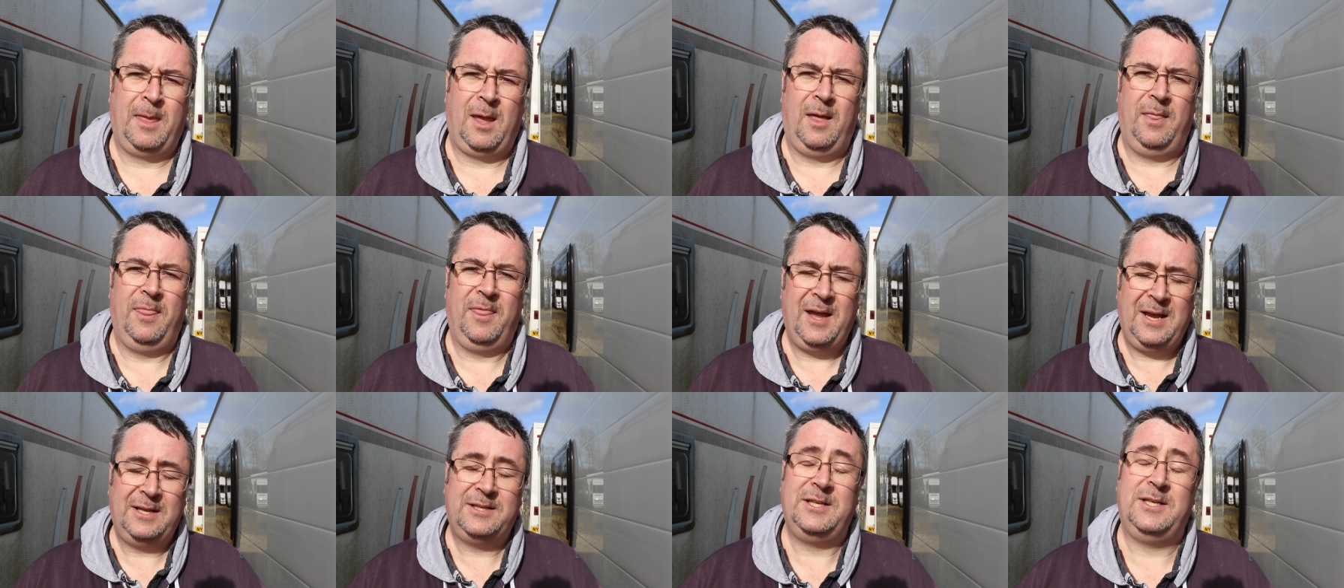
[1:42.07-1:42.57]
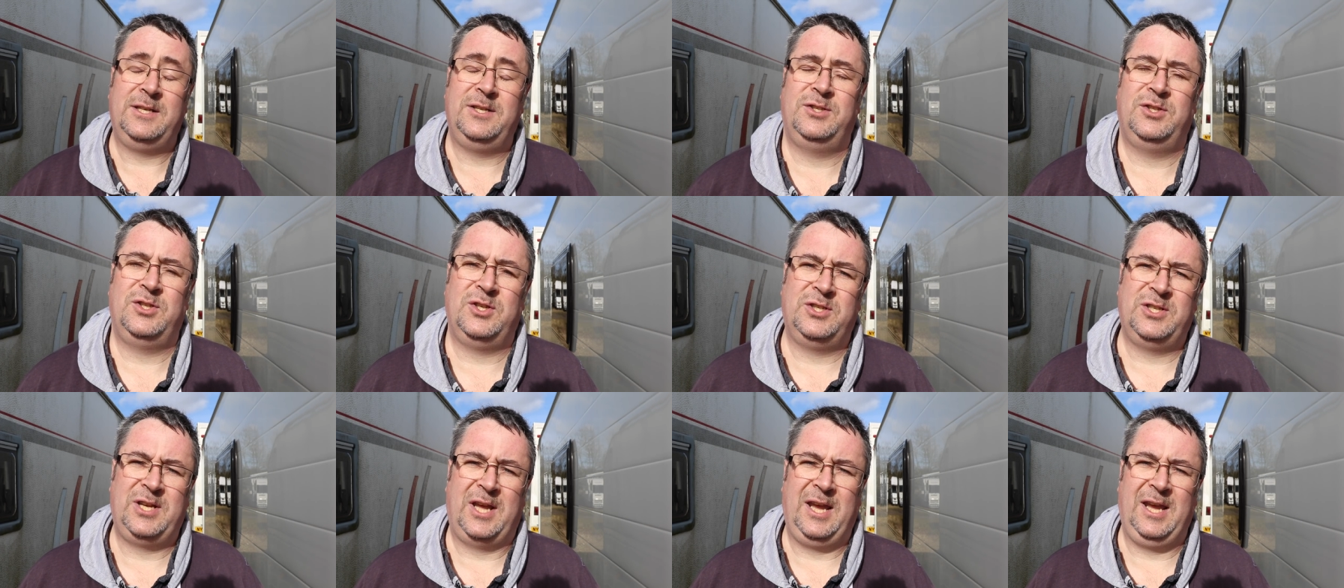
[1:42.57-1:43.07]
And that is
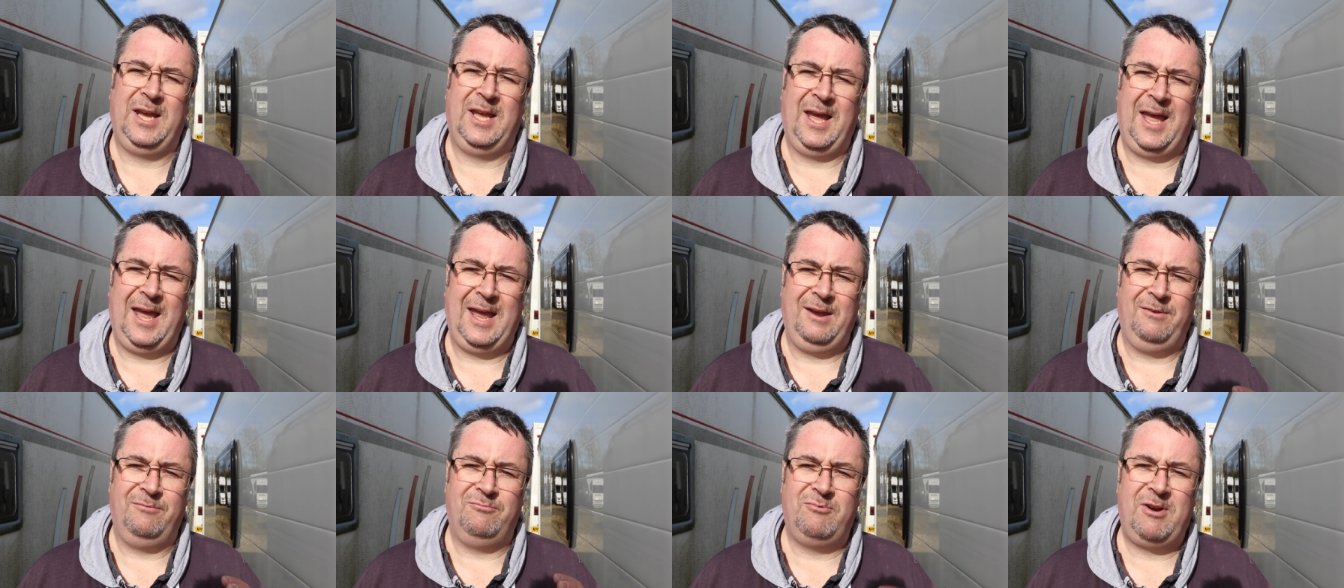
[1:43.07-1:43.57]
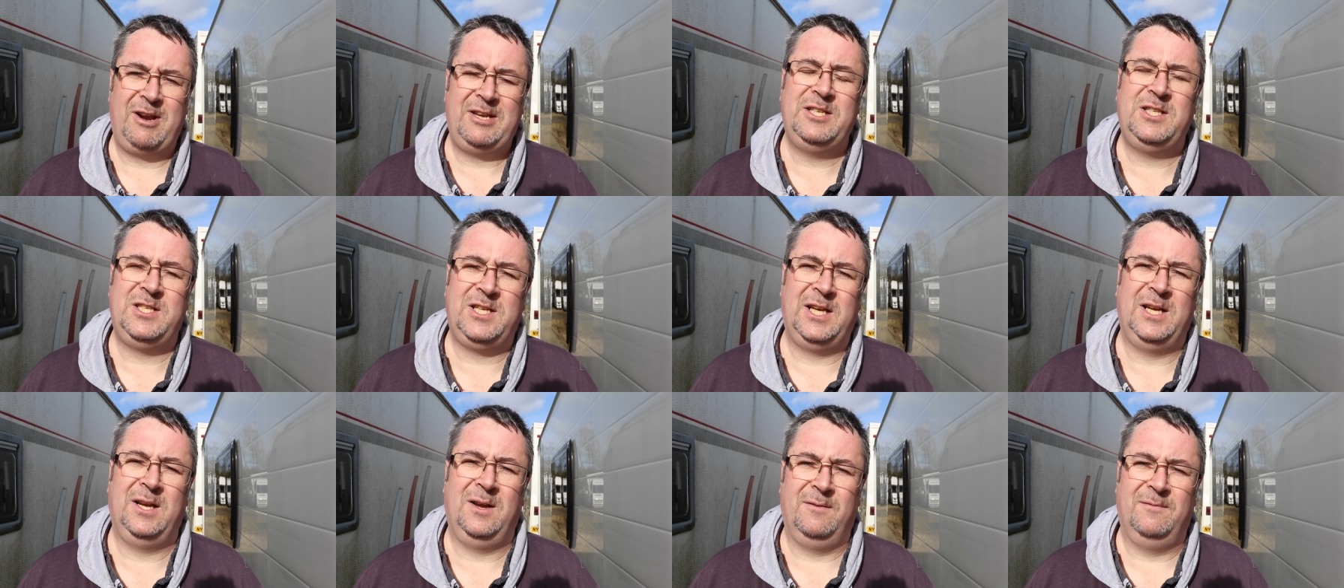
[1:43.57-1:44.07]
to take a
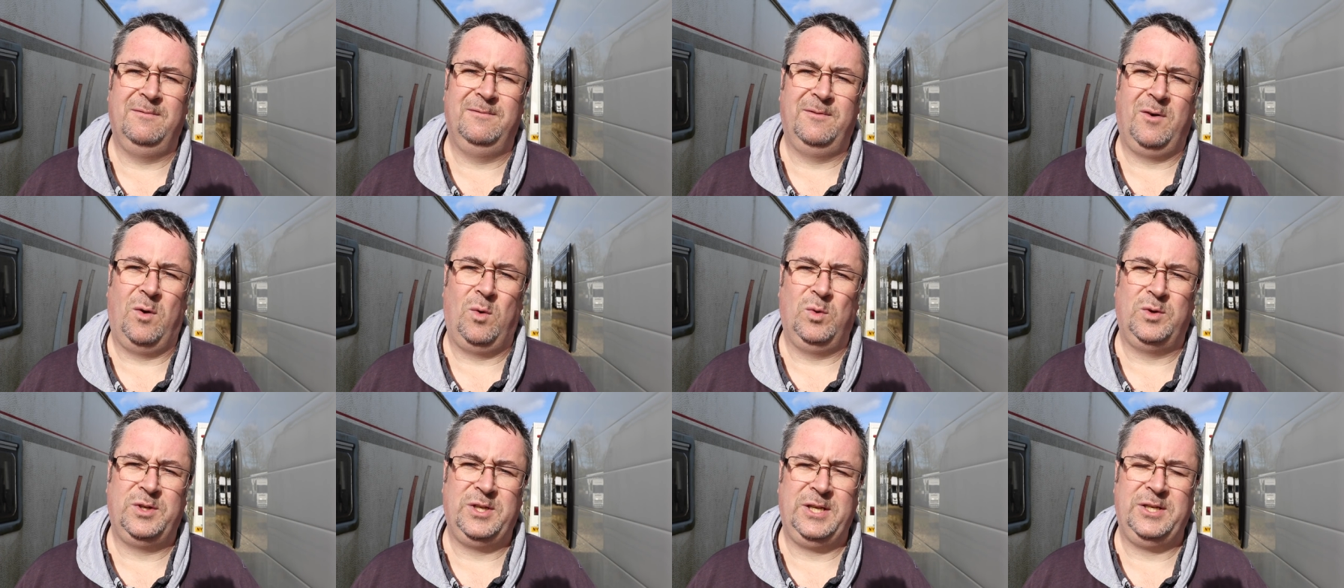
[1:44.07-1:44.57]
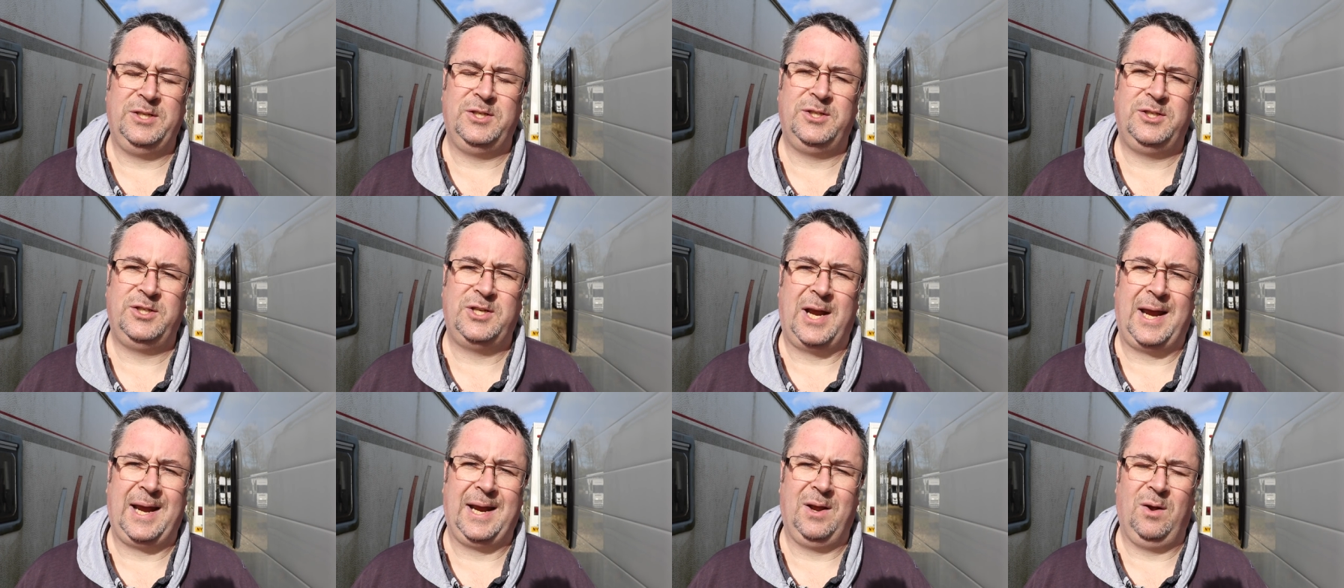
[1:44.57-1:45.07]
resting voltage
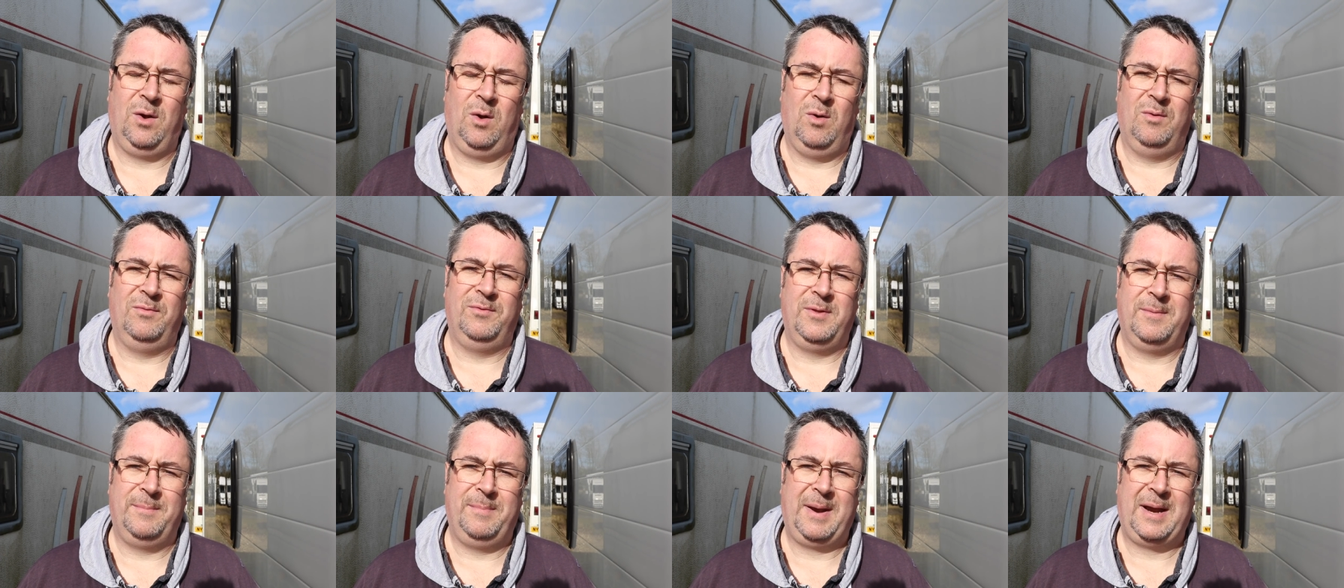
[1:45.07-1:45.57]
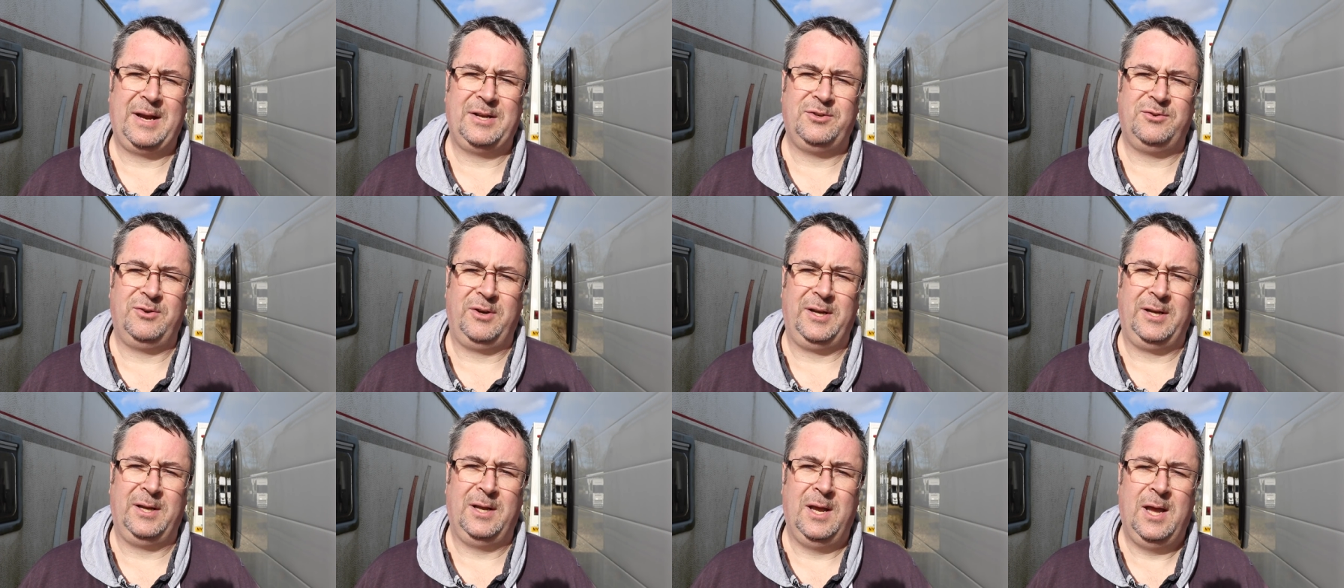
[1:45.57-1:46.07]
check of the
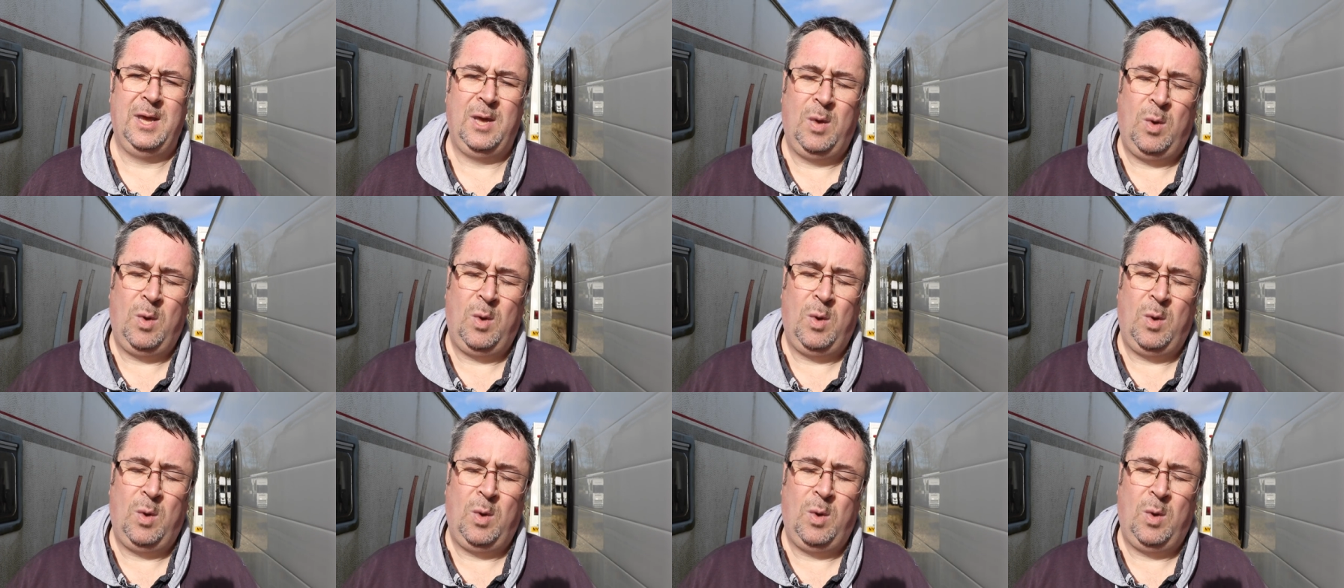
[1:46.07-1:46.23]
battery.